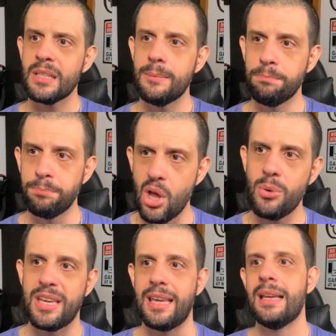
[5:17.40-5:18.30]

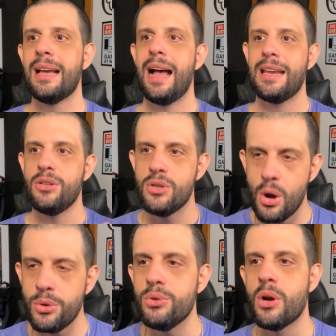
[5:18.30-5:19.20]
Loki, I
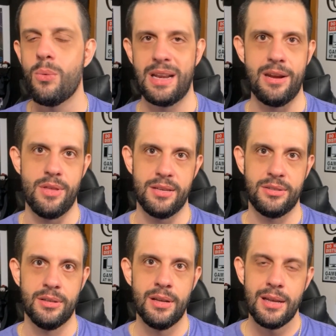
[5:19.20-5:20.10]
know you don't want to hear
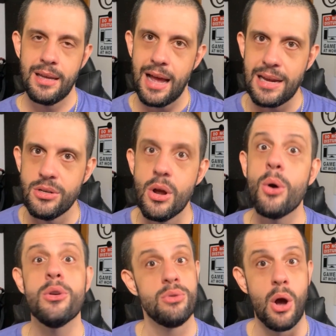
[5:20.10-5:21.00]
this. I know
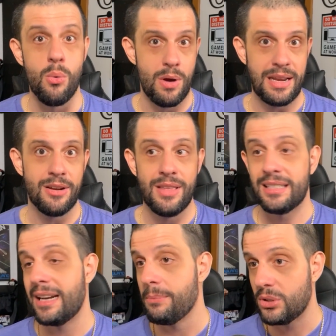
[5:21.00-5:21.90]
you don't want to hear this,
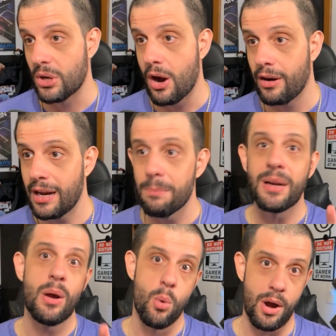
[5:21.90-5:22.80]
and I'm sorry, but
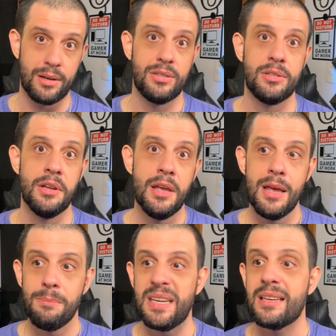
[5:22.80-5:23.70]
it works.
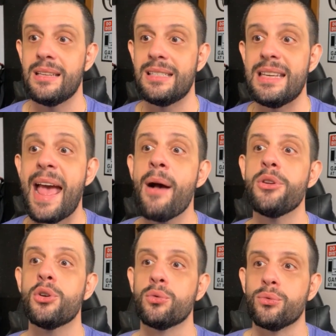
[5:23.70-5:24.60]
Because now
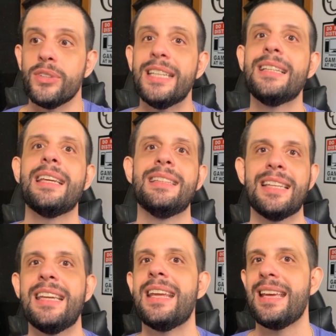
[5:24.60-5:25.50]
you're really
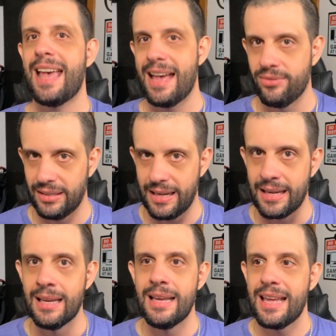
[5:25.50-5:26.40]
leaning heavily
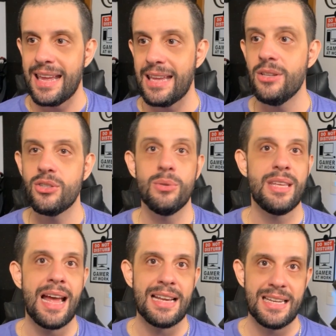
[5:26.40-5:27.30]
into
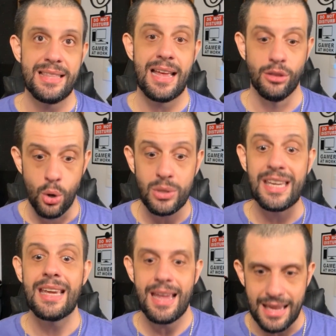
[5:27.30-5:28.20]
the idea that
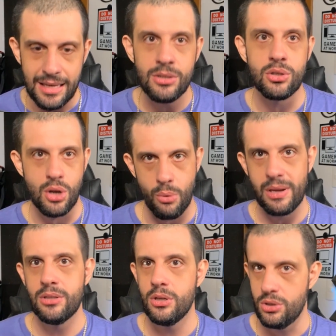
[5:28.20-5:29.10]
Loki is
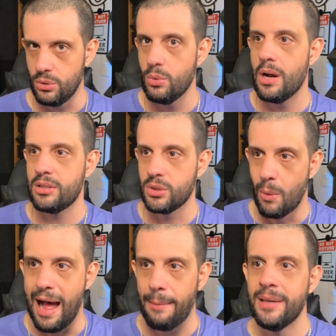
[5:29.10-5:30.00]
going to do a
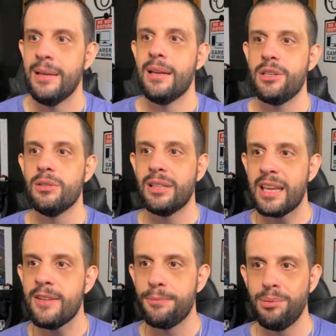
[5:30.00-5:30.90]
swap. You
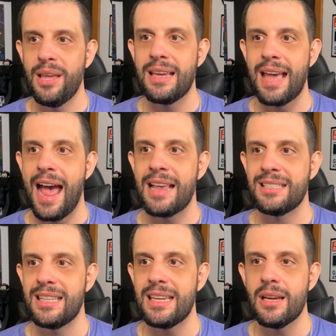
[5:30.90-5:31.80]
leave Blink
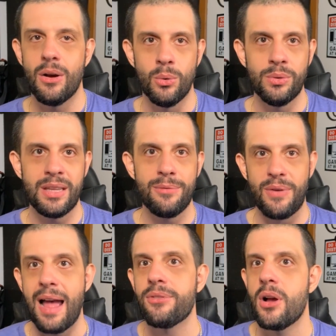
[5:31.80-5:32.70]
as the only
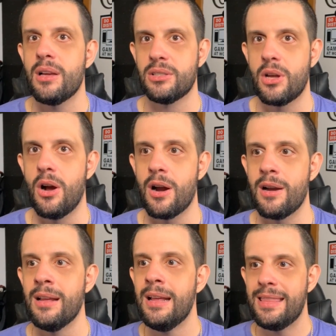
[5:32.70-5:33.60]
5-cost
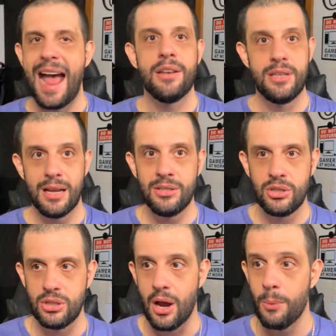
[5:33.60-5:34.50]
card that does
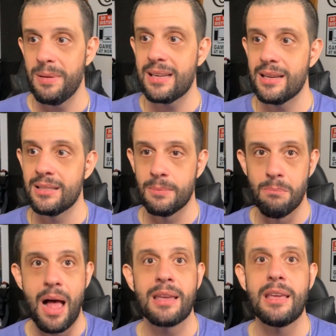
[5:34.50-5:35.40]
so, because
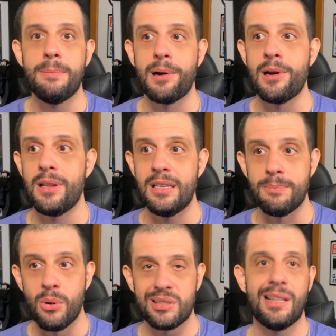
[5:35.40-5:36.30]
Mockingbird is
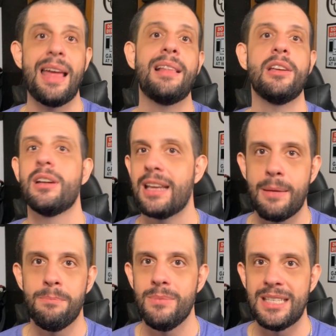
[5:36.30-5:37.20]
most likely going to
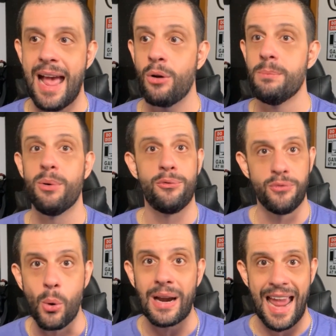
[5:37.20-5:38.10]
get down
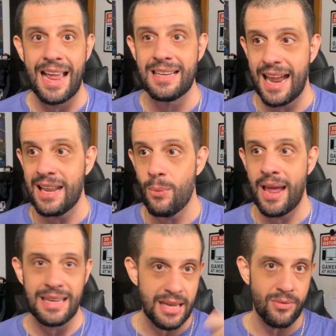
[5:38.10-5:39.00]
beforehand
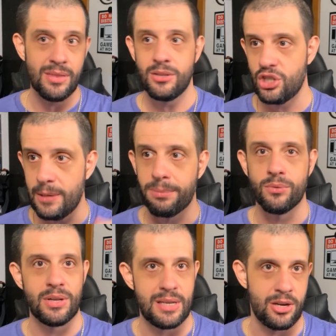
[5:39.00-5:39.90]
anyway, given the cheaper
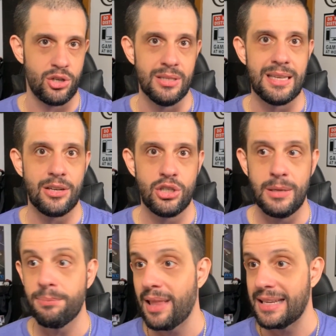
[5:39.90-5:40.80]
reductions that
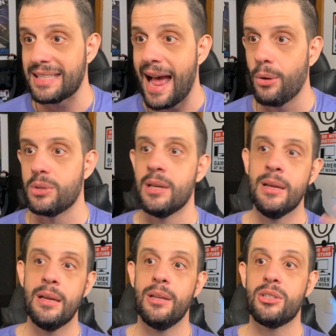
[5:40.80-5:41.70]
she plays out.
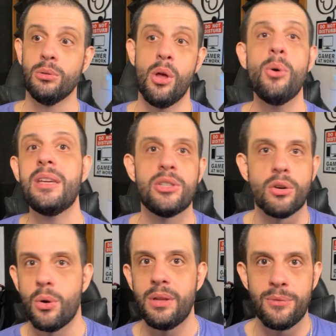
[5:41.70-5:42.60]
So Loki's
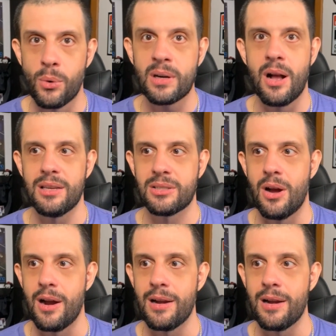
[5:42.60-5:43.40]
your only 4-cost card.